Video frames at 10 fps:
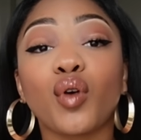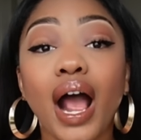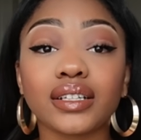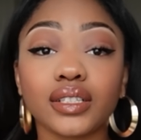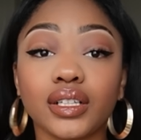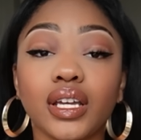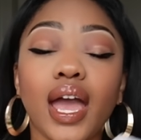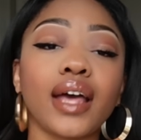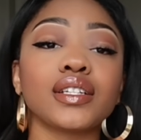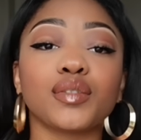practically
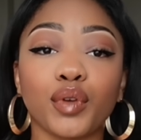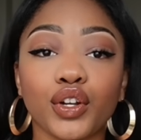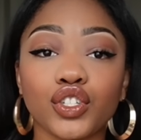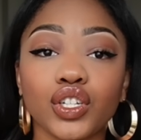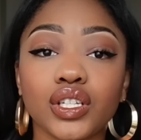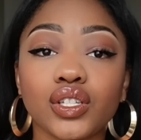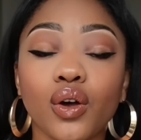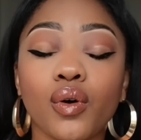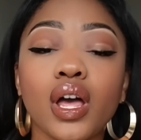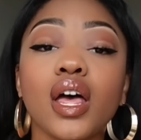and spiritually. So